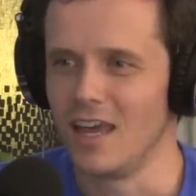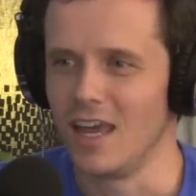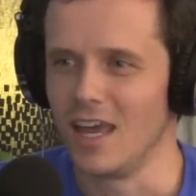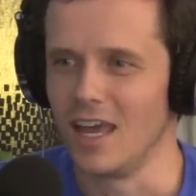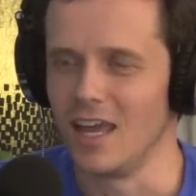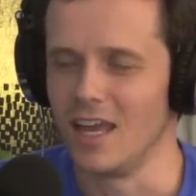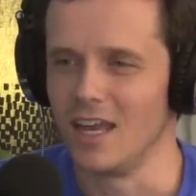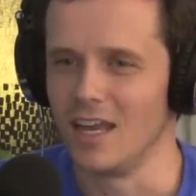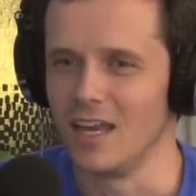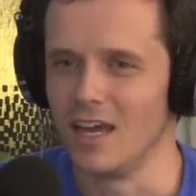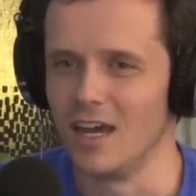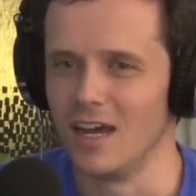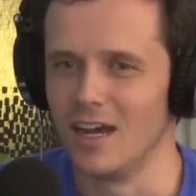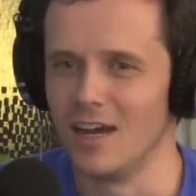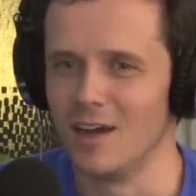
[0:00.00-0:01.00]

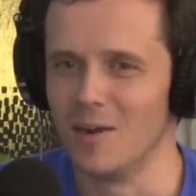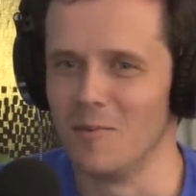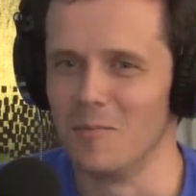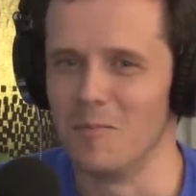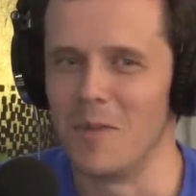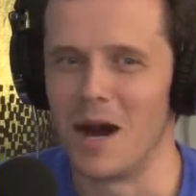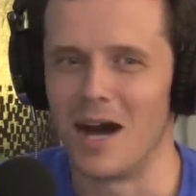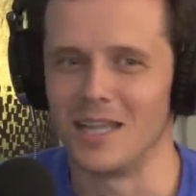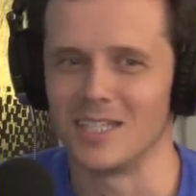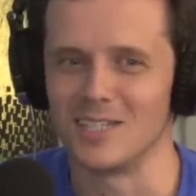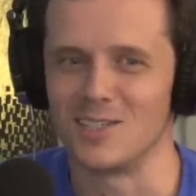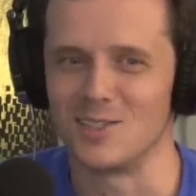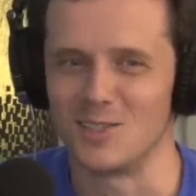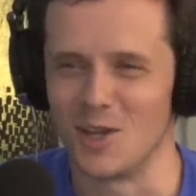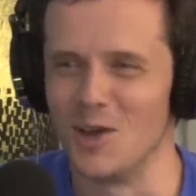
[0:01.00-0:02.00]
And Molly
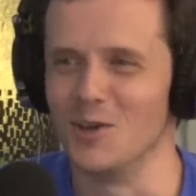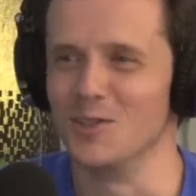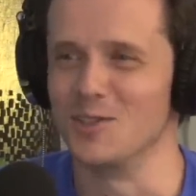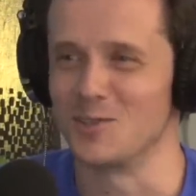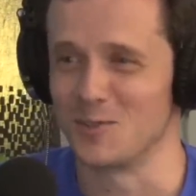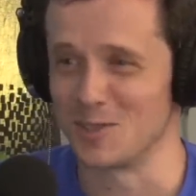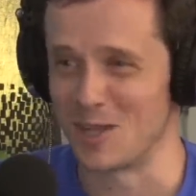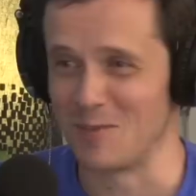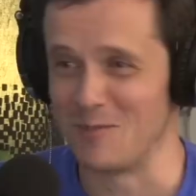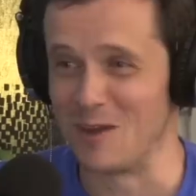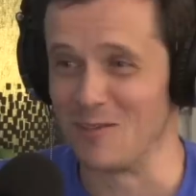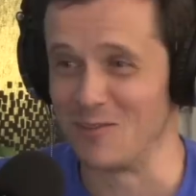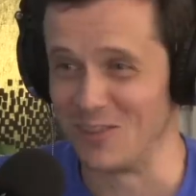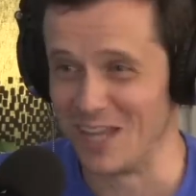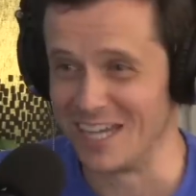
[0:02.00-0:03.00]
Jones was on
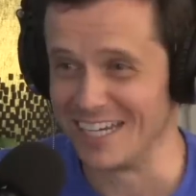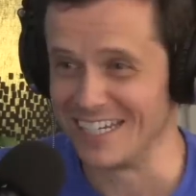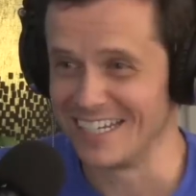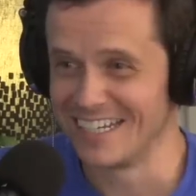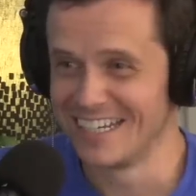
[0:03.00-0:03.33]
my flight.